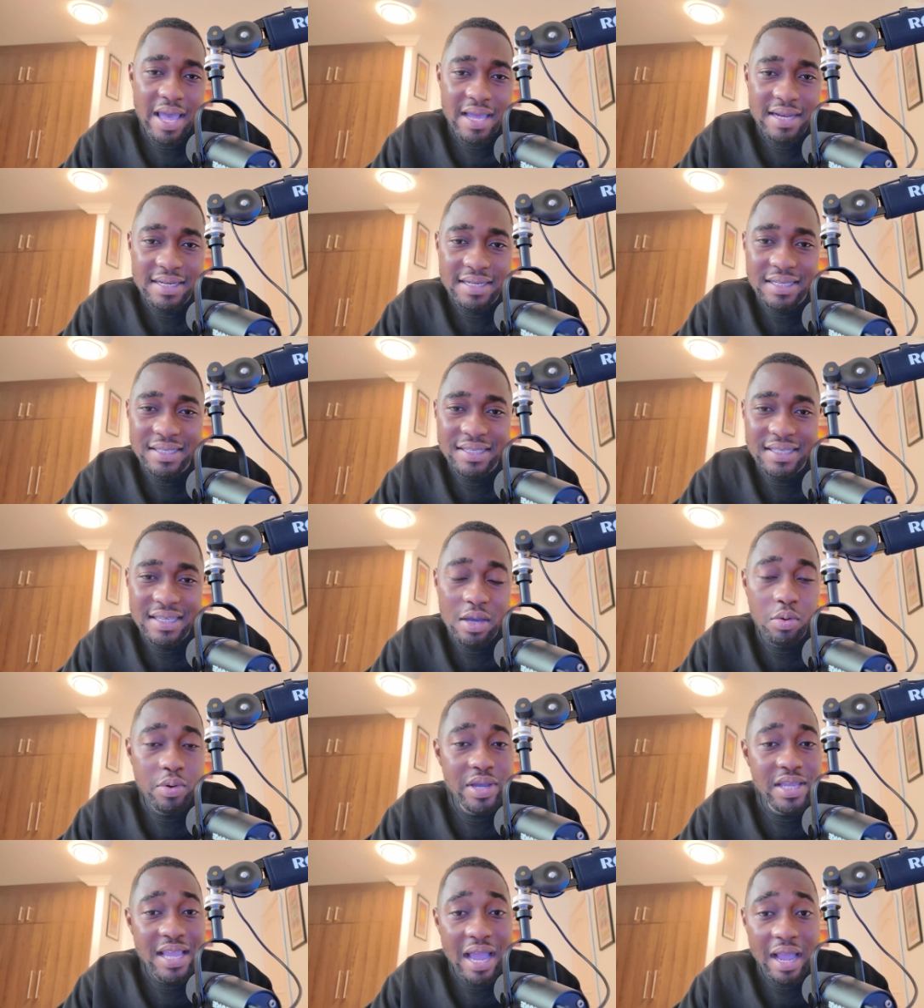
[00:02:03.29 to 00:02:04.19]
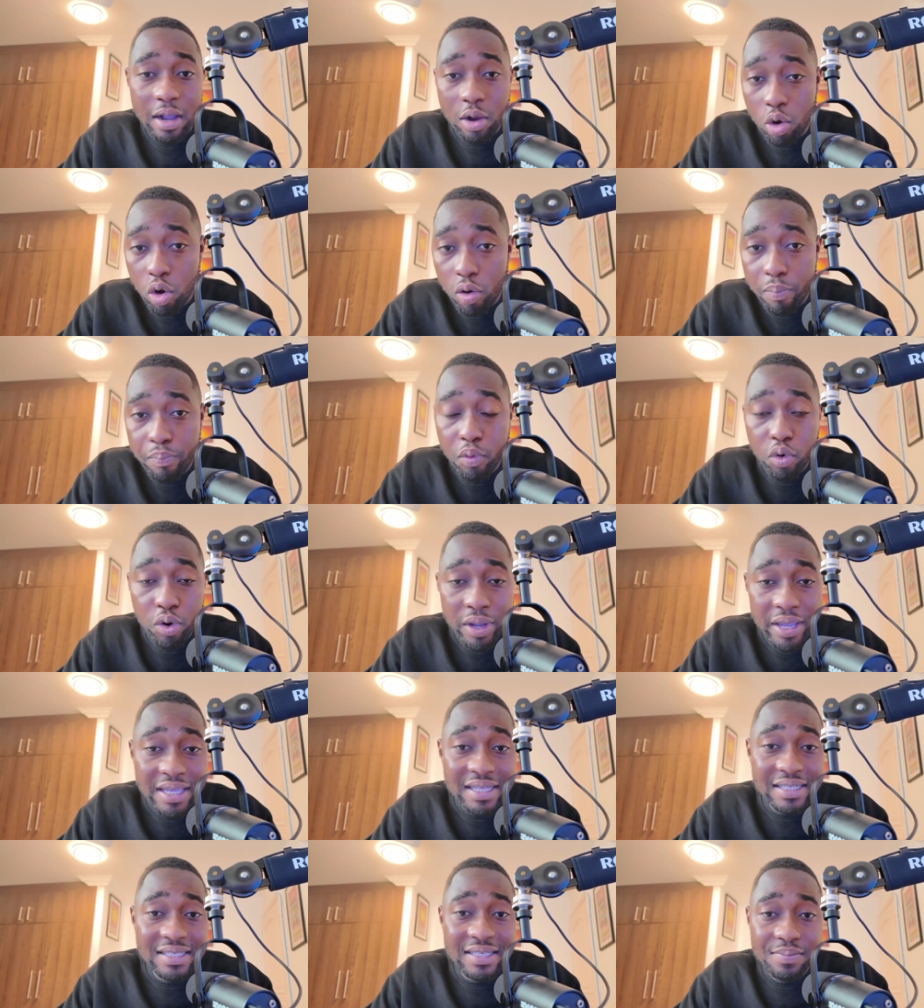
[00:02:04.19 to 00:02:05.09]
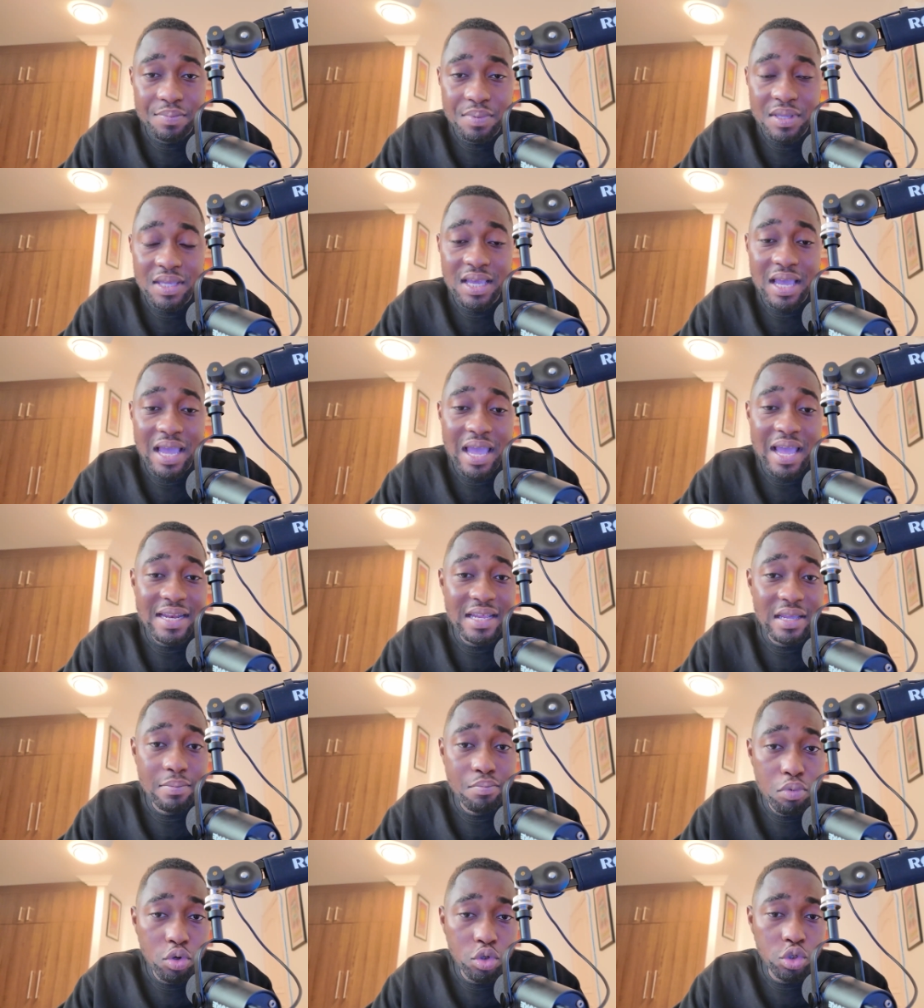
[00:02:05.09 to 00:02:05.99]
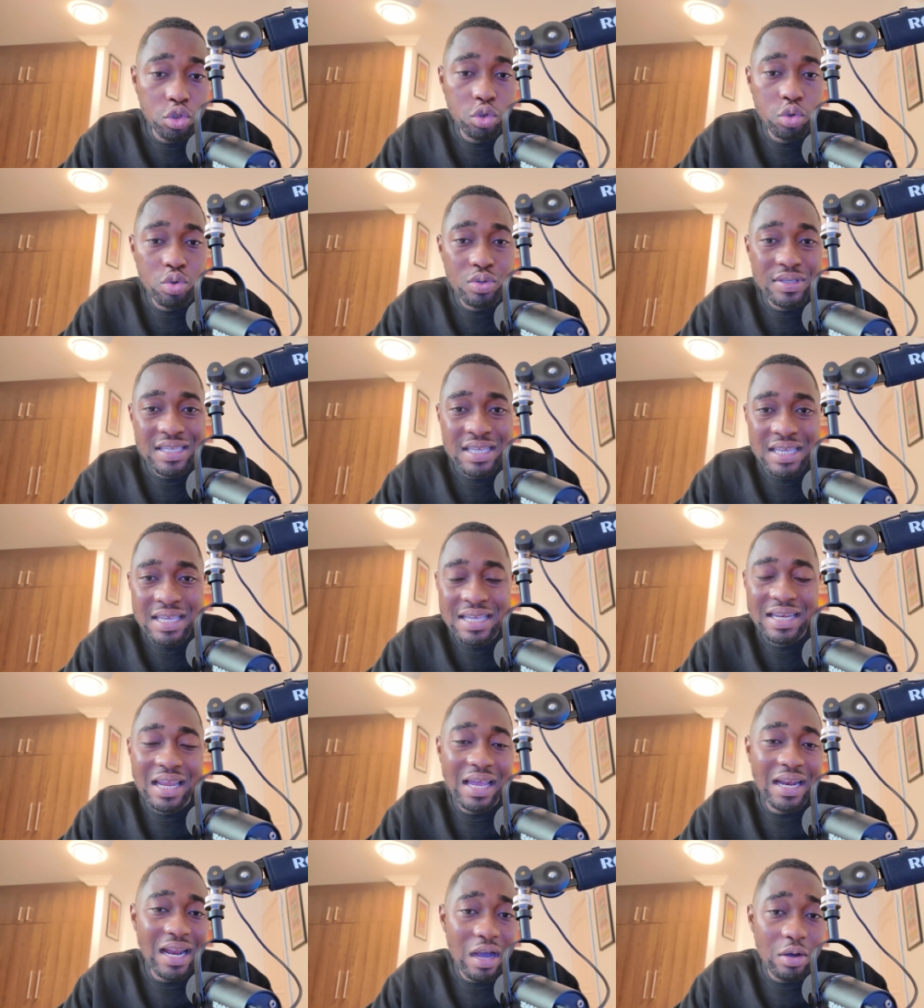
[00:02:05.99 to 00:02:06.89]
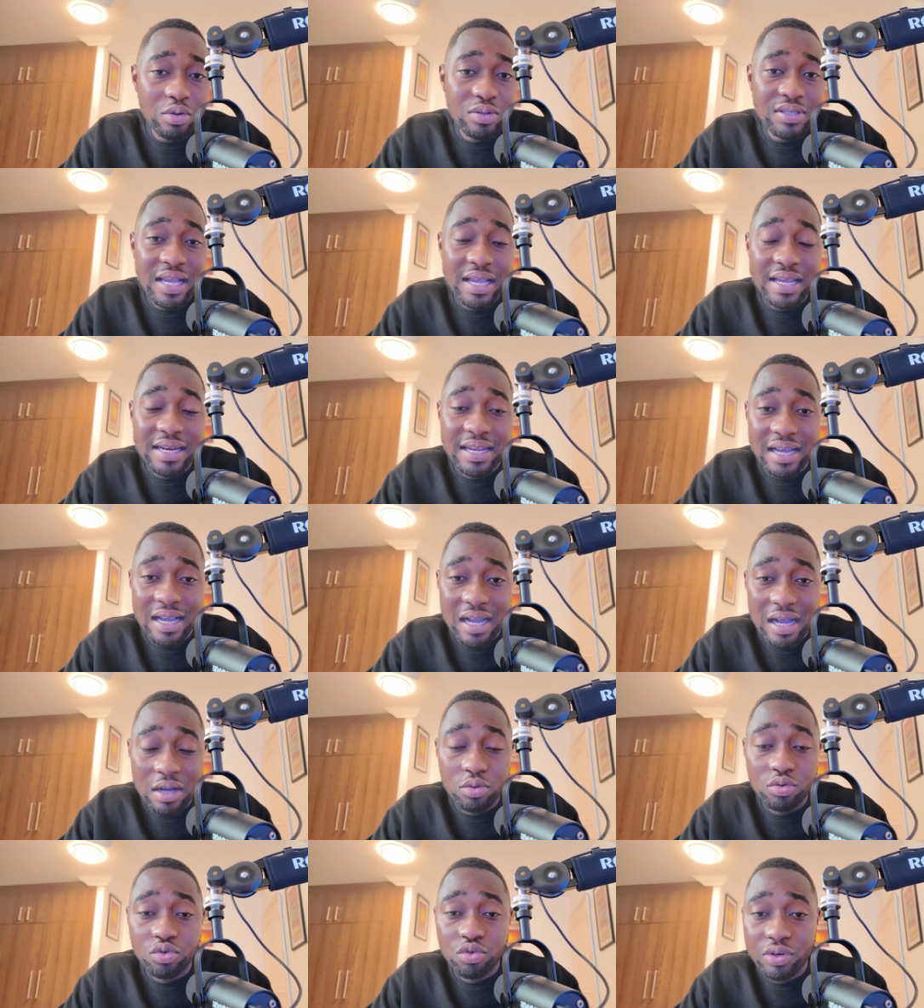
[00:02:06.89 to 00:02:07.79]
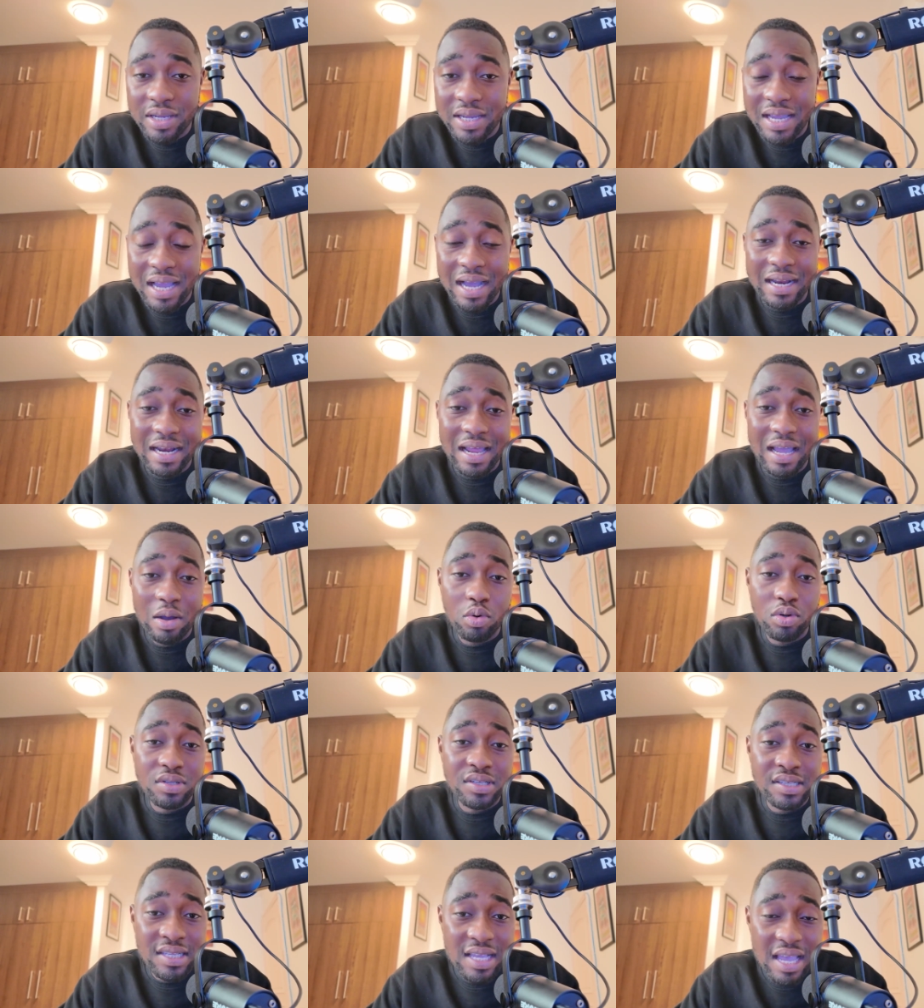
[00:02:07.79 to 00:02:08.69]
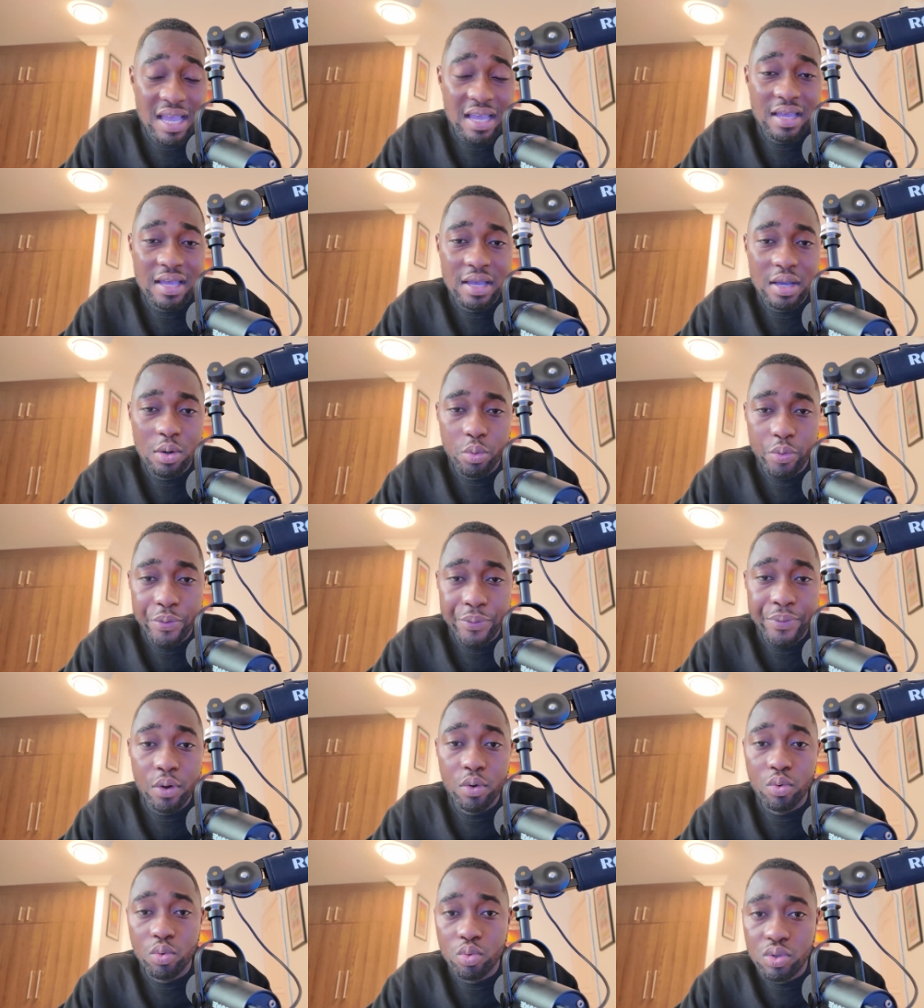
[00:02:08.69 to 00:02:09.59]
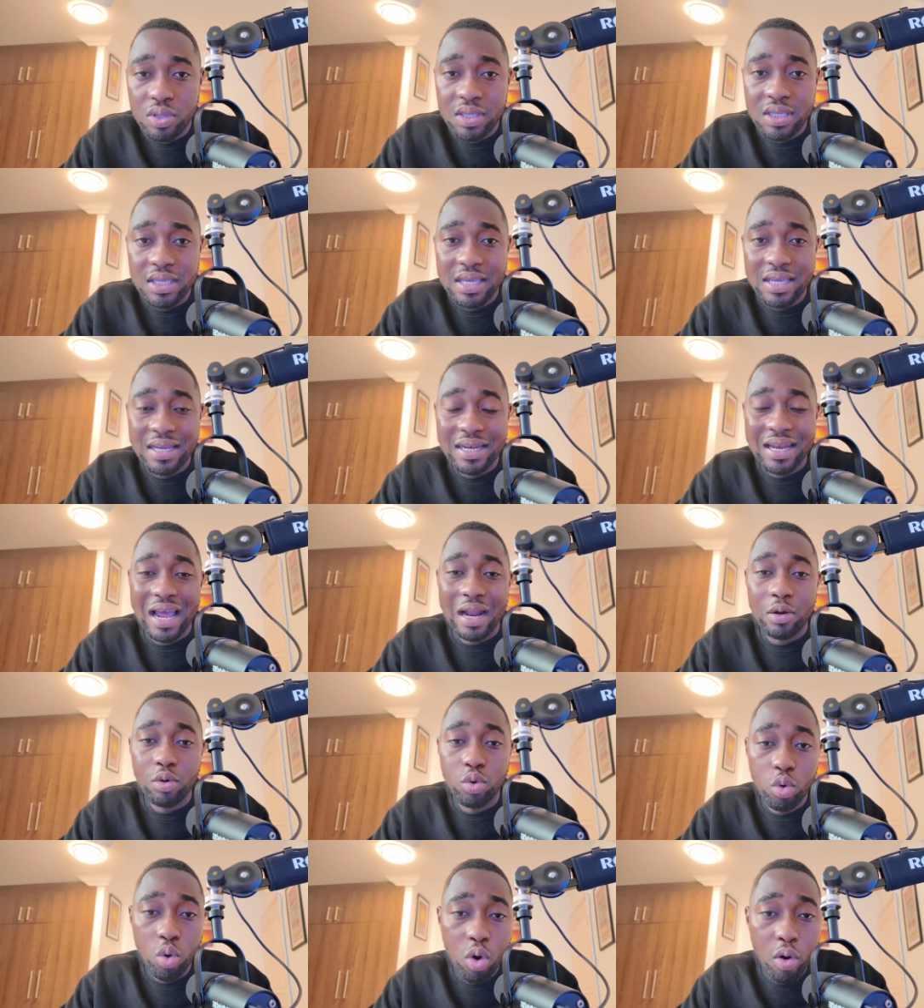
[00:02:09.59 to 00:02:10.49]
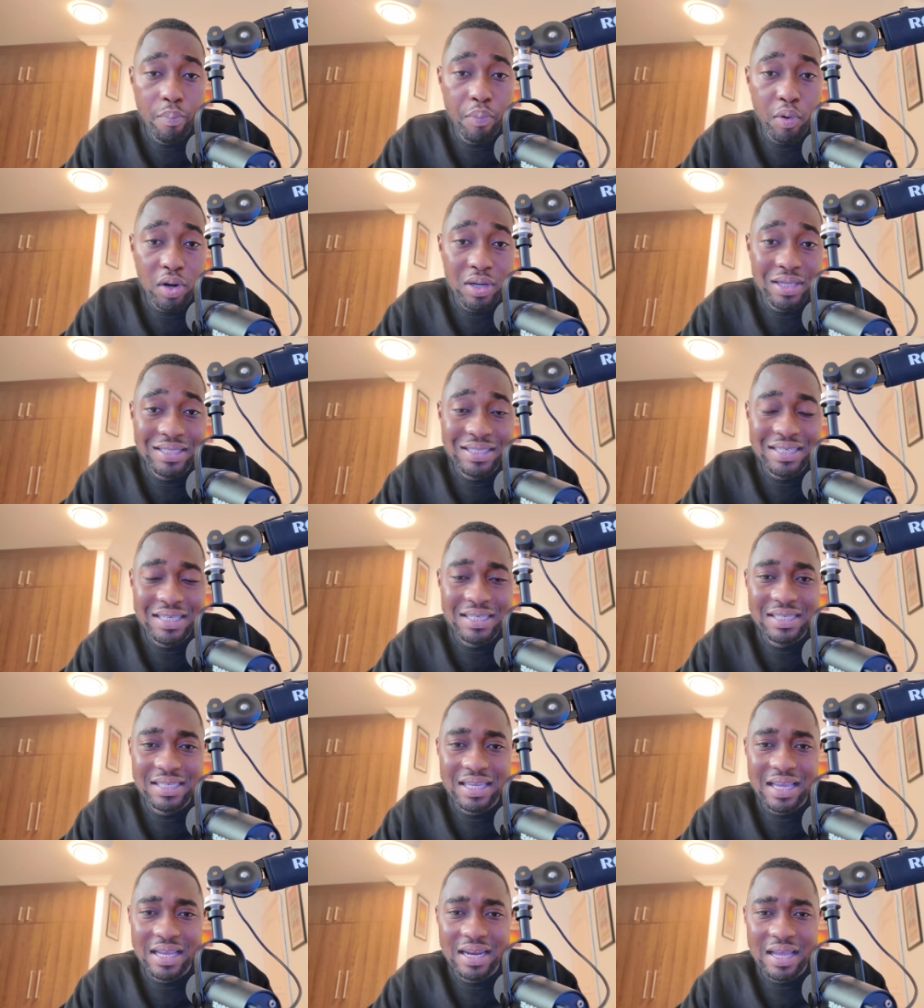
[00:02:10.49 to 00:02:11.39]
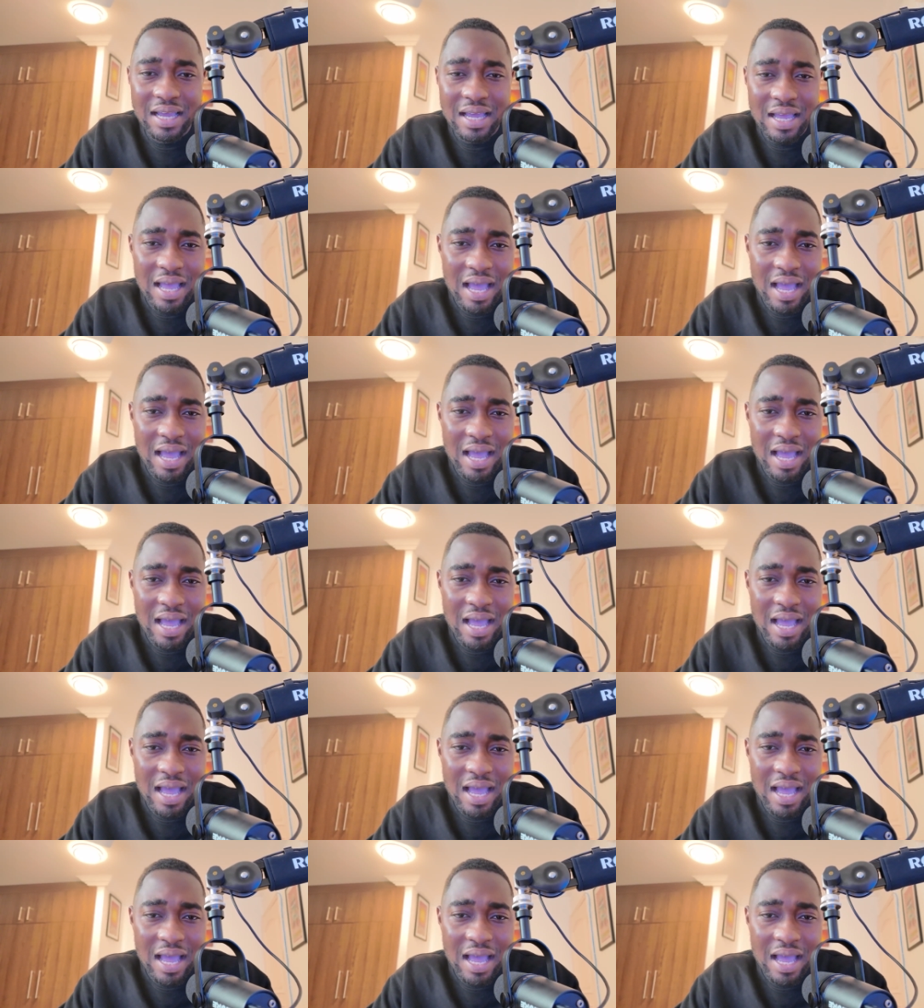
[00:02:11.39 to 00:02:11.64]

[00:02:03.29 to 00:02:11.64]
uh, this year when your couple hits be at the both shows in and outside the country Ghana or say na no politician